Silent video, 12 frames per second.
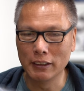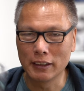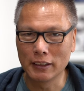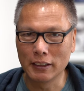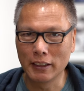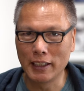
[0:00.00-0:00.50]

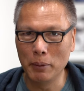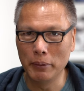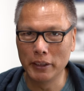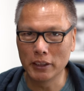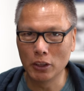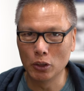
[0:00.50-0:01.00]
It came
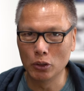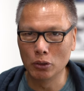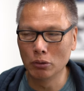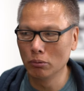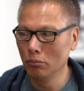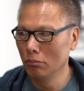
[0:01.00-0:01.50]
in this
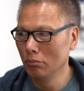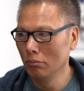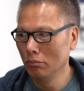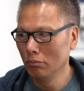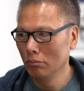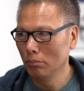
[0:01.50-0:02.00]
little
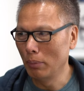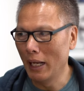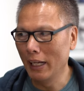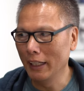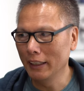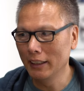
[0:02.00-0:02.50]

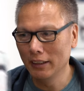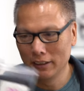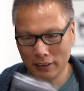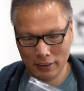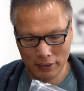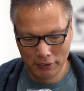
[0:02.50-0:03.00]
bag
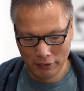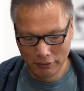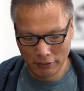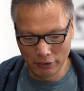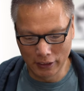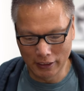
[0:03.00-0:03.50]

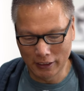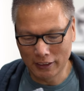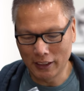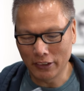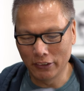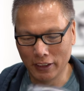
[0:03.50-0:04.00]
with just a
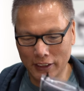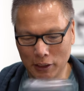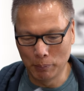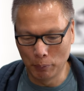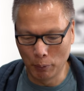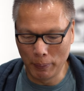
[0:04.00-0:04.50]
sticker that says
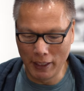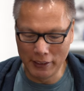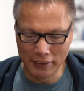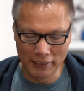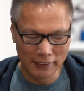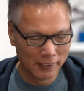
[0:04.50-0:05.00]
Purple
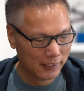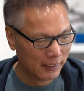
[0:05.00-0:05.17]
Panda.